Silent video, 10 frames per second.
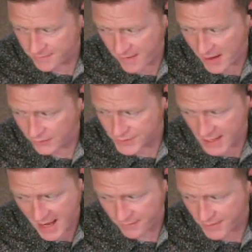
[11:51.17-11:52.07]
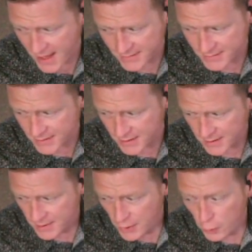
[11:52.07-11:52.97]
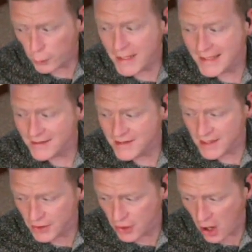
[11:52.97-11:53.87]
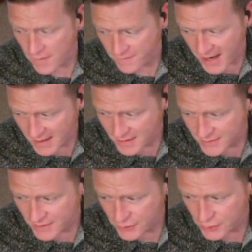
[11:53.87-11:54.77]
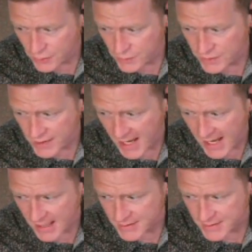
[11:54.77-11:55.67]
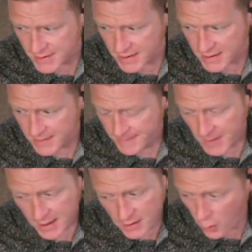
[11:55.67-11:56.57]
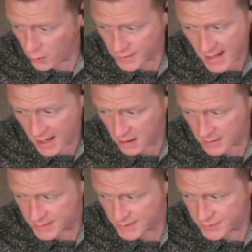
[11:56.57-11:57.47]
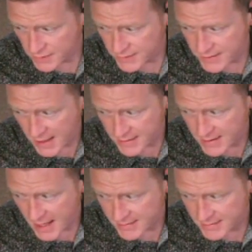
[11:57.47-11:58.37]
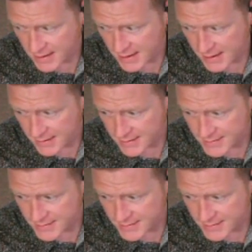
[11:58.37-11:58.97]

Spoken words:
He filed to have that reconsidered on vagueness issues, and the court there essentially said that